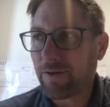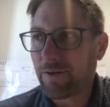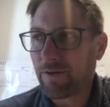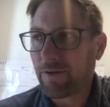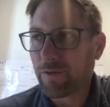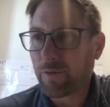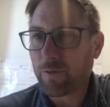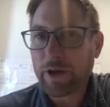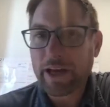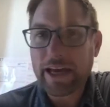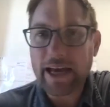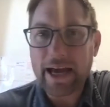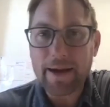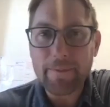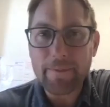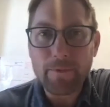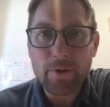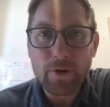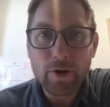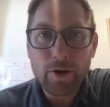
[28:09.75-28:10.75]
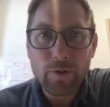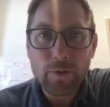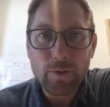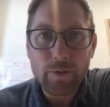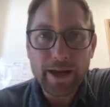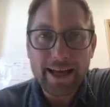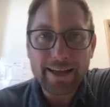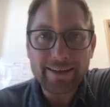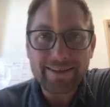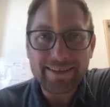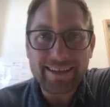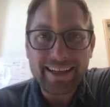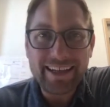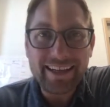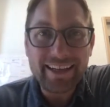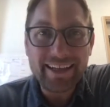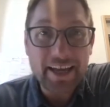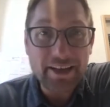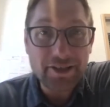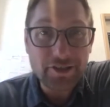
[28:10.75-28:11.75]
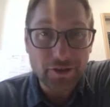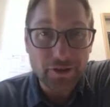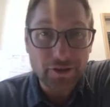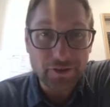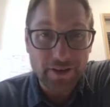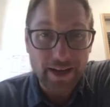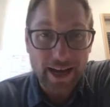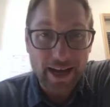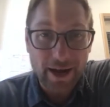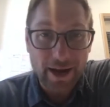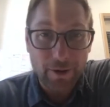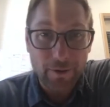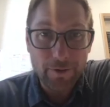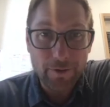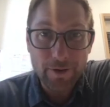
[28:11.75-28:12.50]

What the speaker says: we got teenagers now.